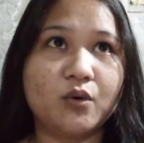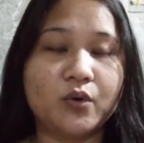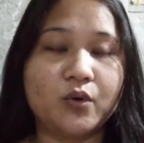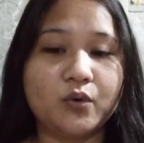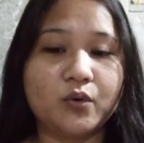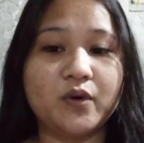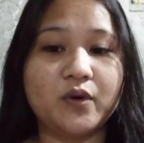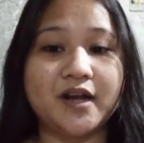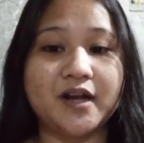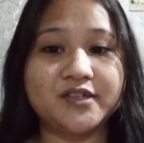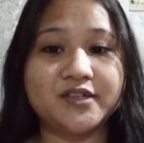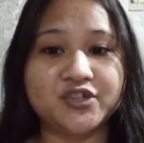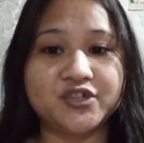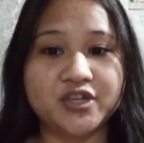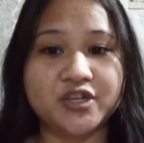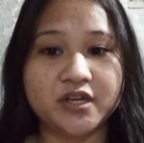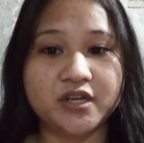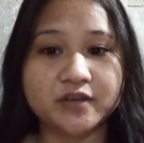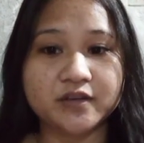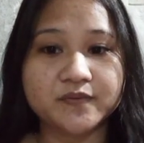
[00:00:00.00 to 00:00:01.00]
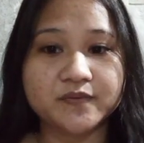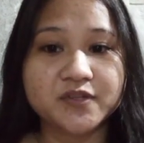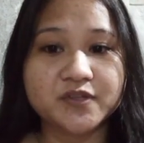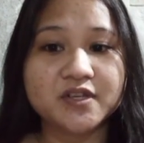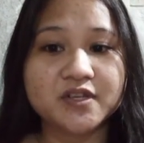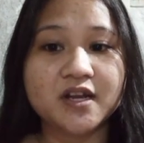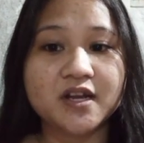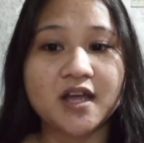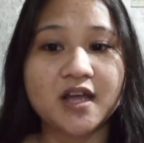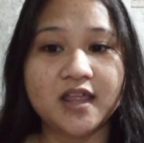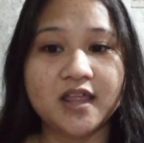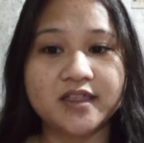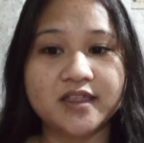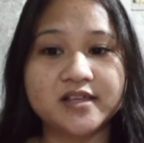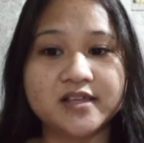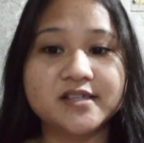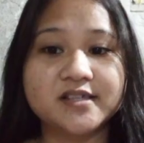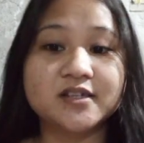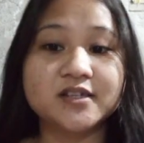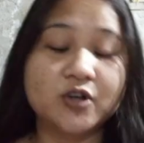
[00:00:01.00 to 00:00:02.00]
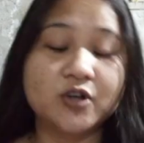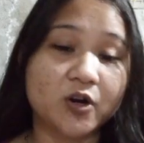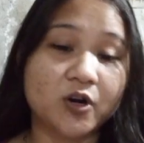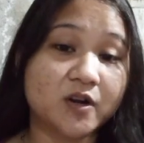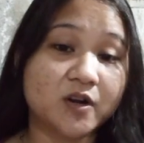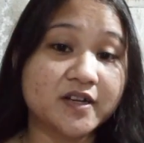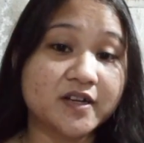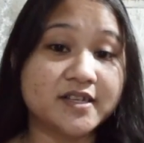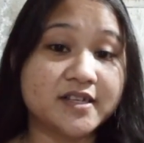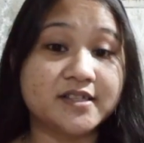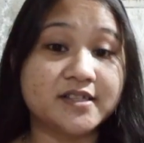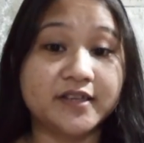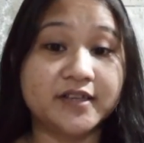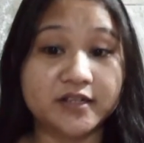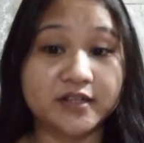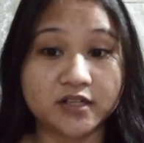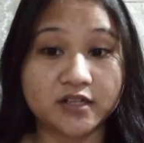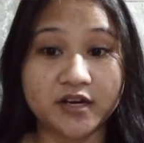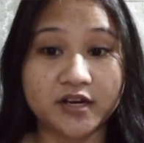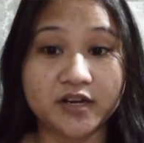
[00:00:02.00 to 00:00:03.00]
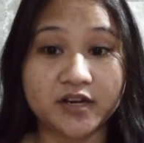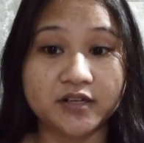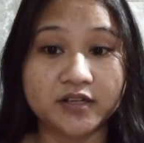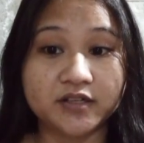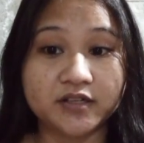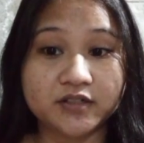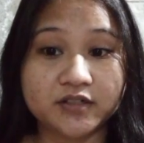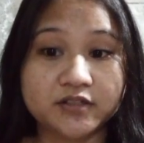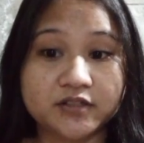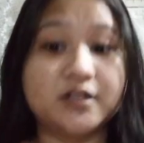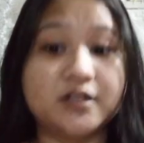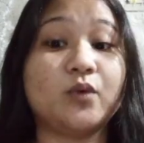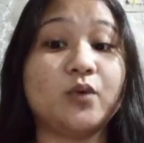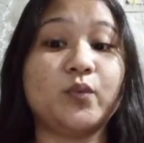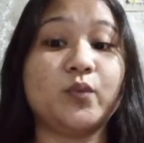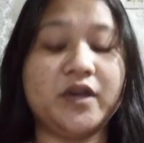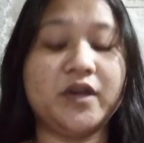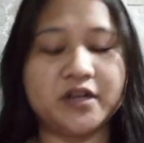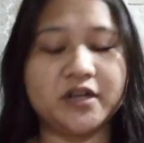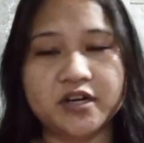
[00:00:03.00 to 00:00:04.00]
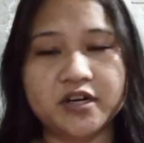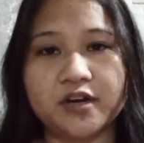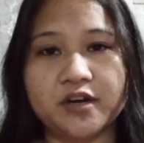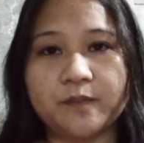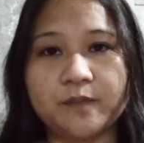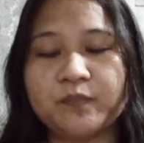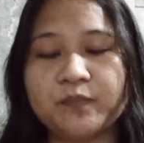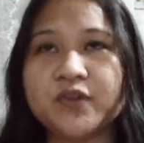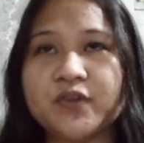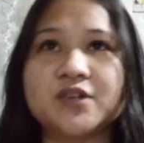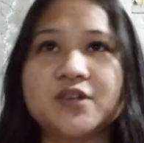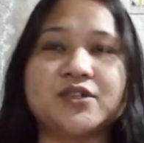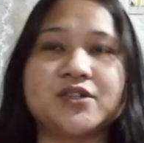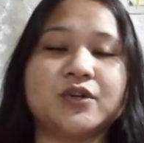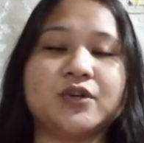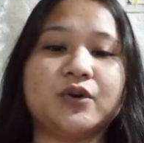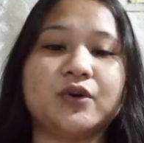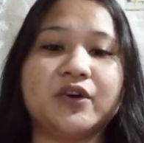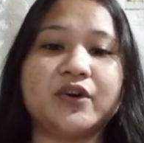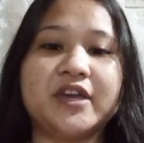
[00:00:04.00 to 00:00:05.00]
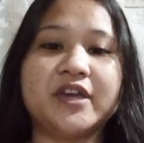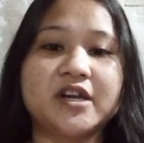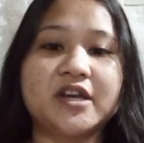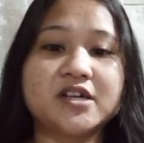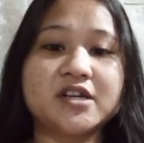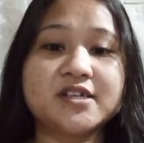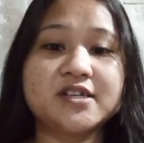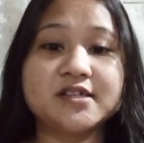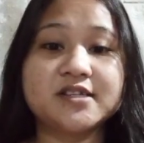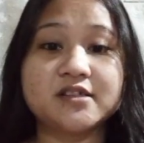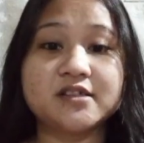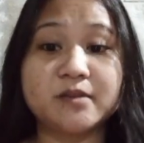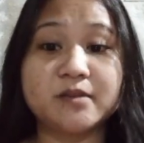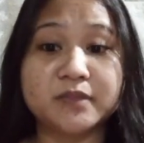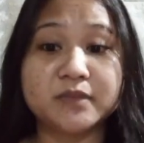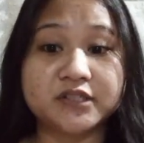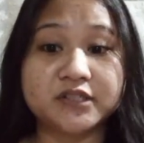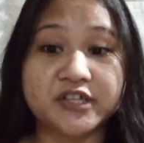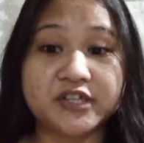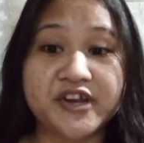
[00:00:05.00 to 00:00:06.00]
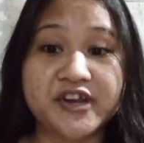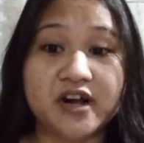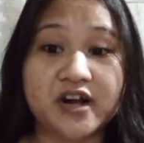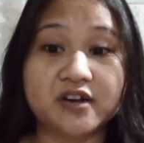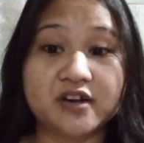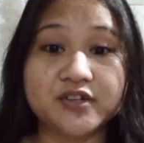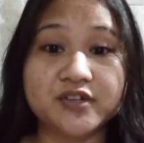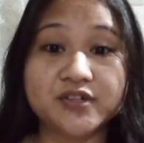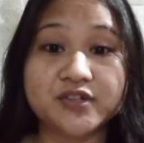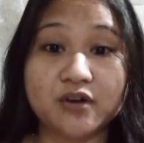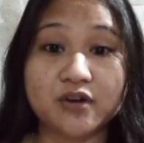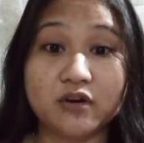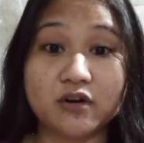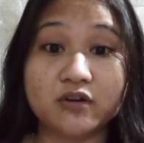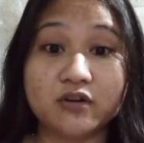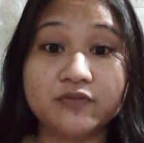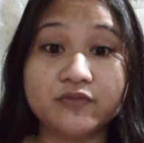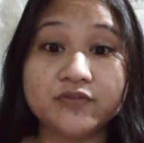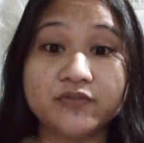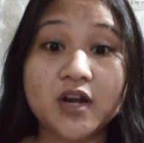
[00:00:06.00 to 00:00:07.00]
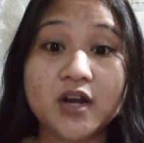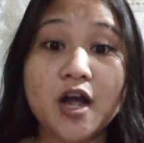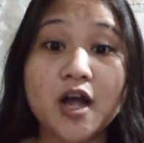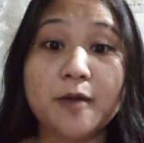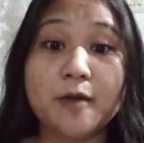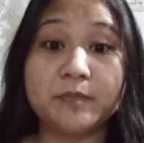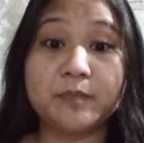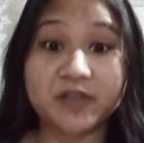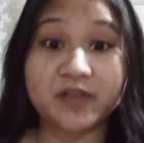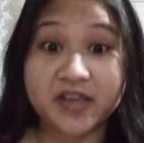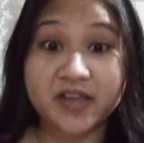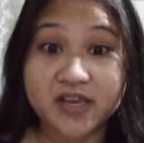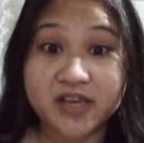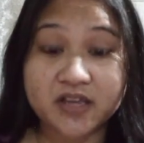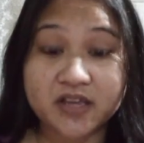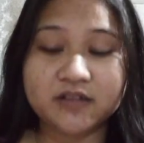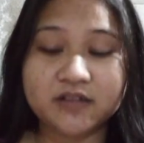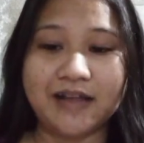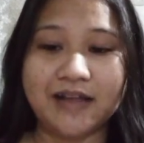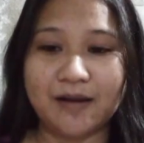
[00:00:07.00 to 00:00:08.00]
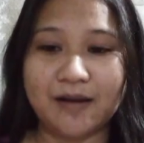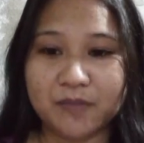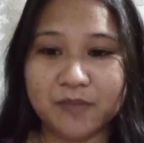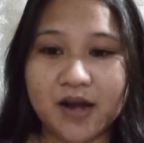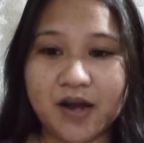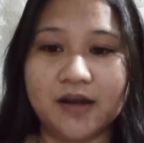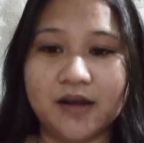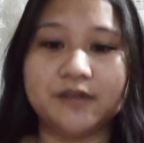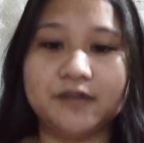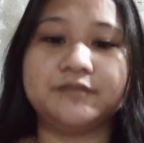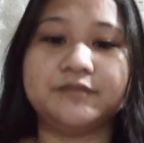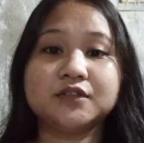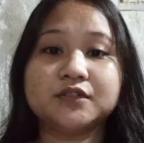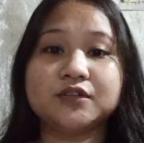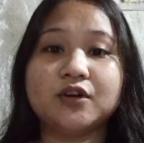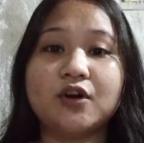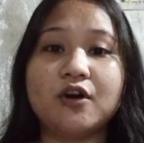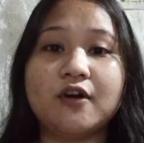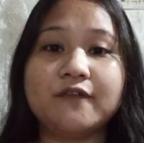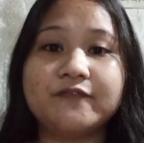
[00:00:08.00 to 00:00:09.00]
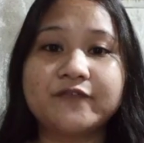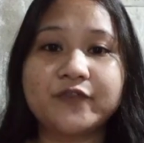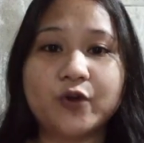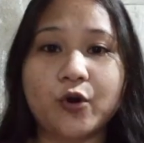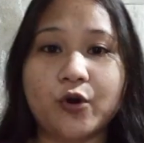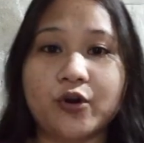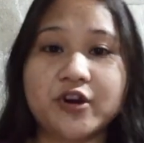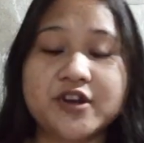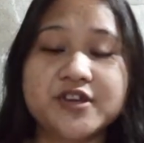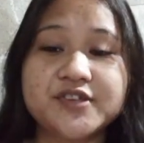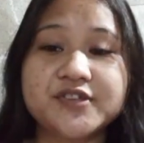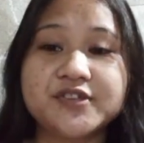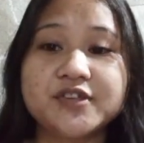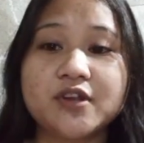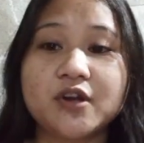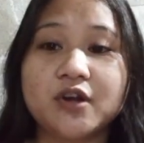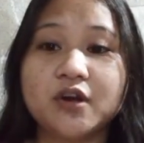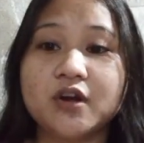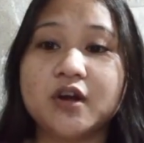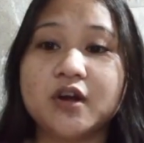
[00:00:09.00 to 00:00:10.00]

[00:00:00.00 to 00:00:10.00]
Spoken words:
who achieves this goal is declared the winner. So here's the materials of playing Dama. So of course,